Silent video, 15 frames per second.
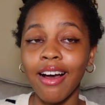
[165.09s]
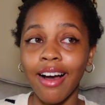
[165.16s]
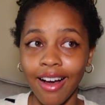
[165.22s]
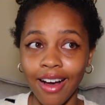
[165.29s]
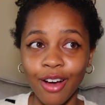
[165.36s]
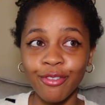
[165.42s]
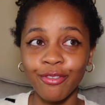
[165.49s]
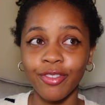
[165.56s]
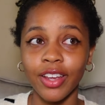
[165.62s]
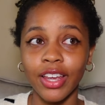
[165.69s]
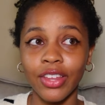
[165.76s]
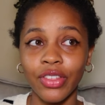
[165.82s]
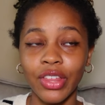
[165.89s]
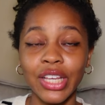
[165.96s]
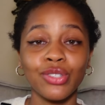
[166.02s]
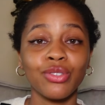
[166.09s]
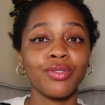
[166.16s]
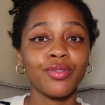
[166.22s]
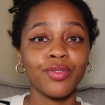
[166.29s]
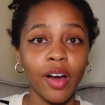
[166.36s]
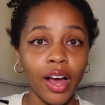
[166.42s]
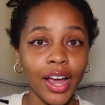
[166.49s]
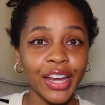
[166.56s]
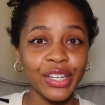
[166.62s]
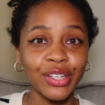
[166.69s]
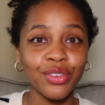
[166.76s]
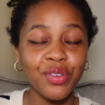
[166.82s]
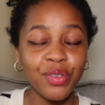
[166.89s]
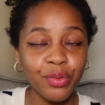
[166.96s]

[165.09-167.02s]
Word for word: Our faith is refined